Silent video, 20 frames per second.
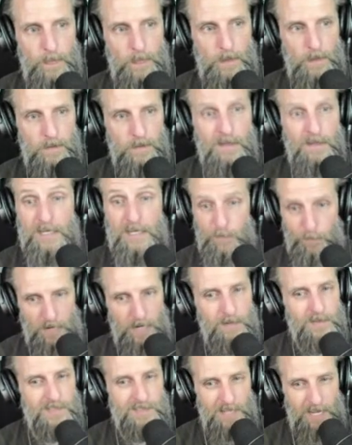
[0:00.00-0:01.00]
like a
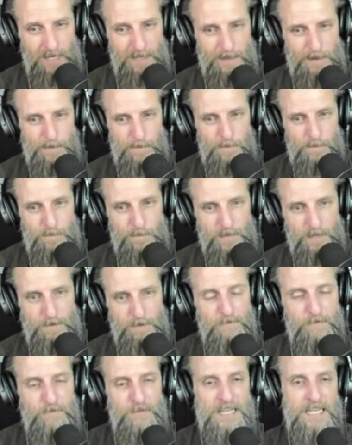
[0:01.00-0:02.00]
parasite,
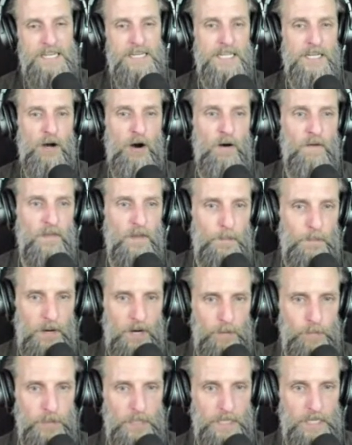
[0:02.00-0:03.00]
feeding on the
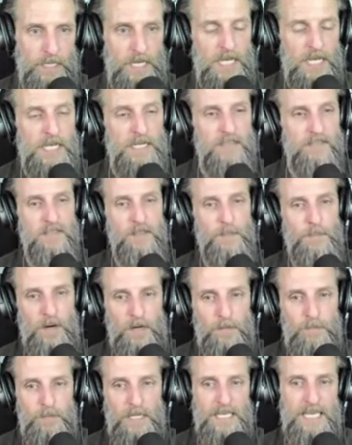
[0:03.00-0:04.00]
public. Because the
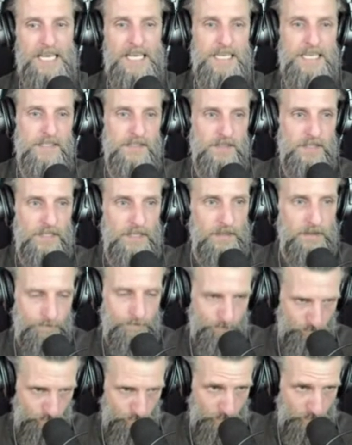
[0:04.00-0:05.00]
public is,
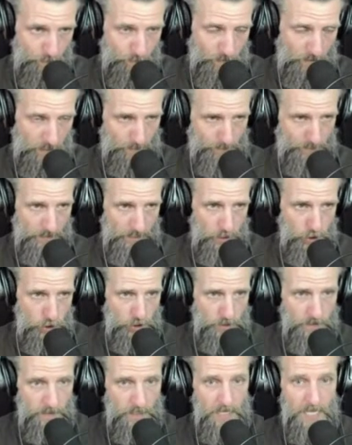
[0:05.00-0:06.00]
the
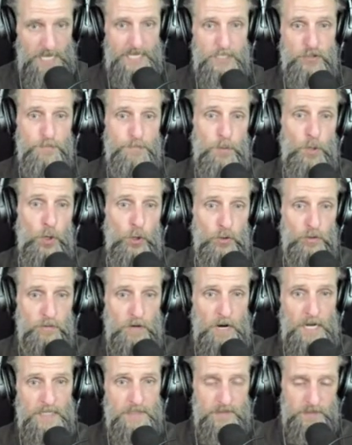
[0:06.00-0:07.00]
population is
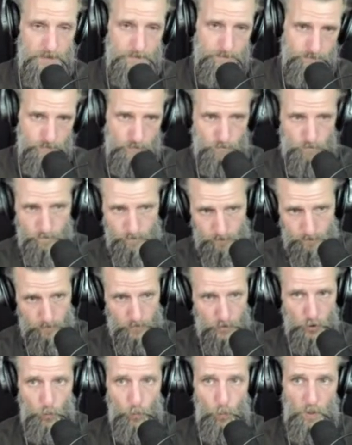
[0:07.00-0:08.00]
polarized
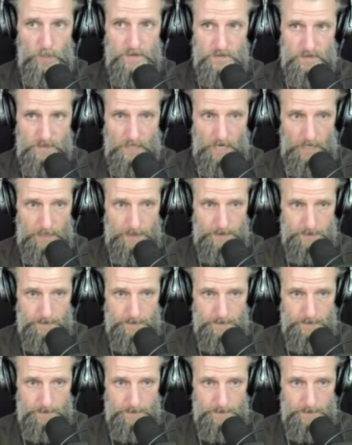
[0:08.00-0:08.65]
to one side.